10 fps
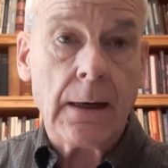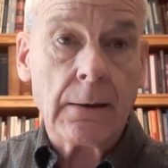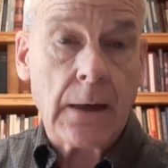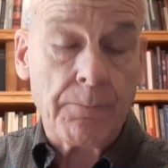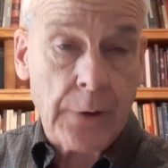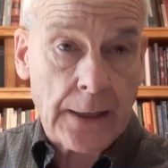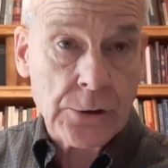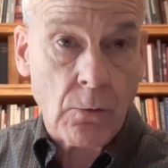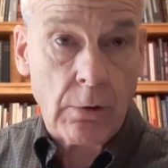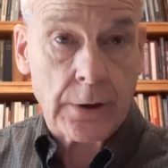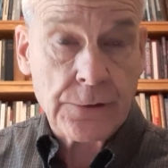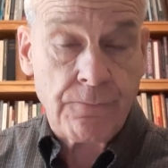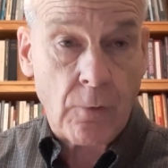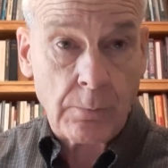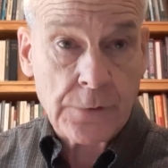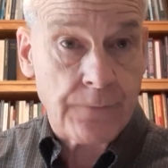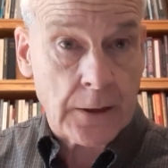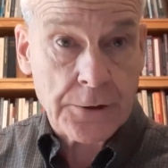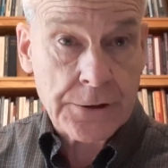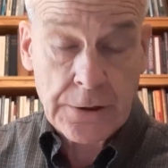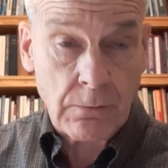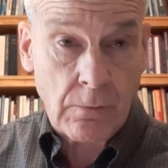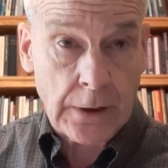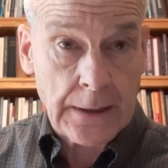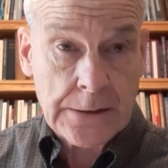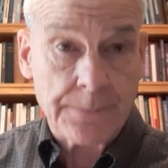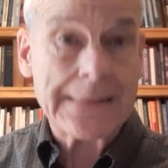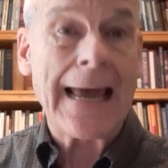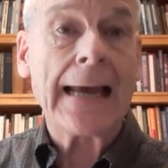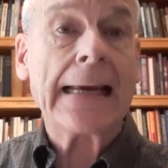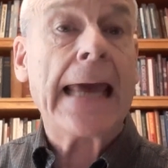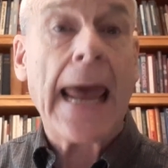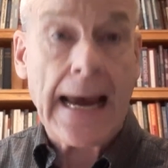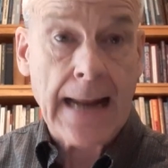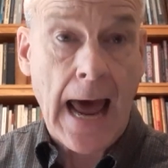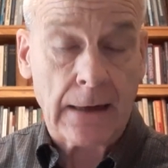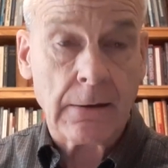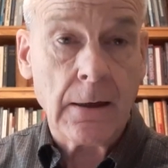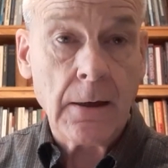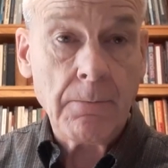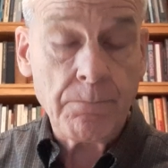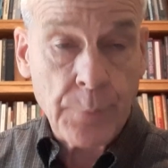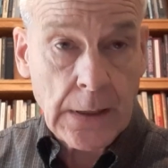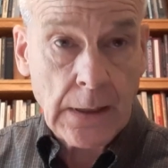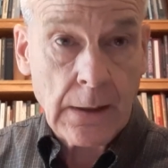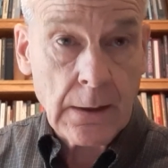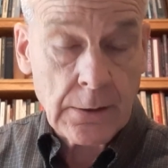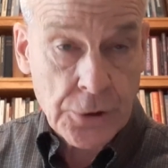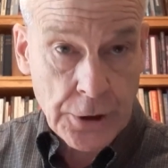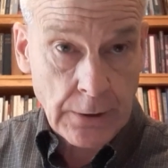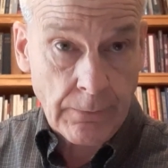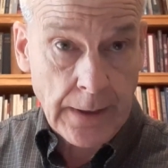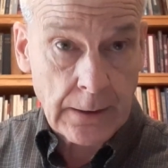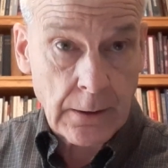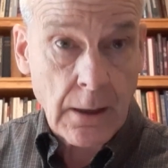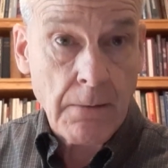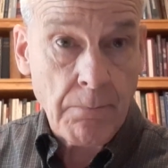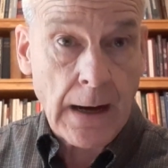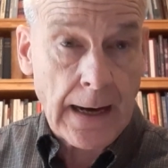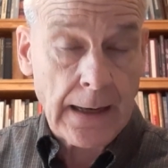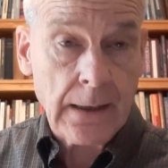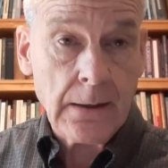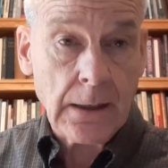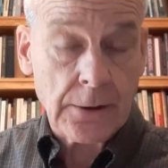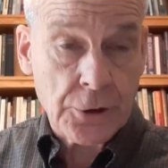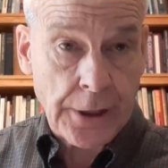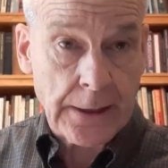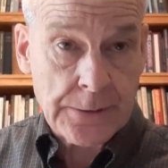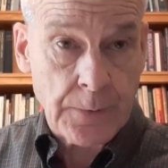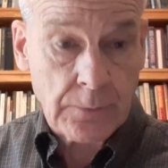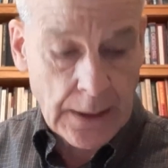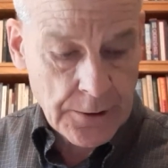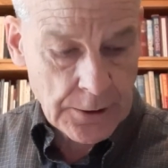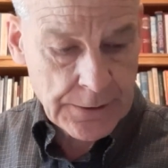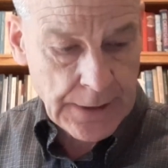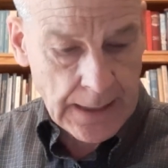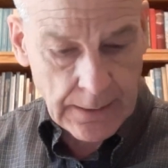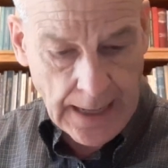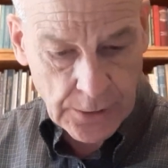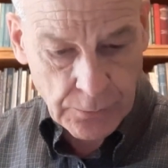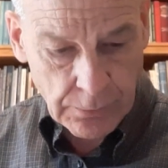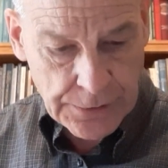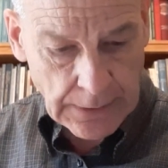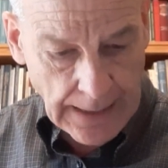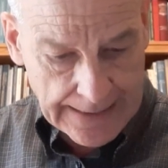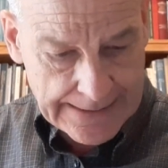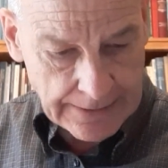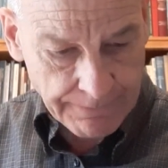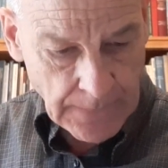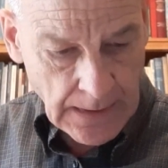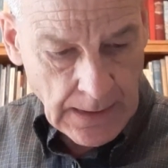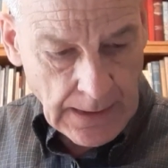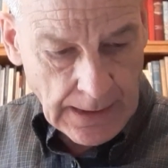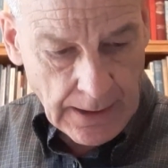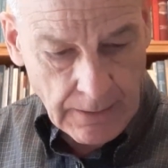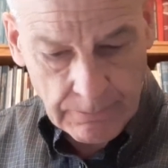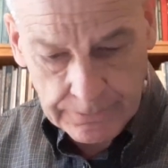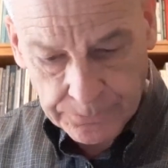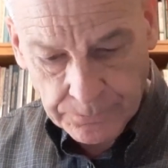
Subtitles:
complex organs, forms, functions, and organisms cannot be generated by chance mutations and natural selection. But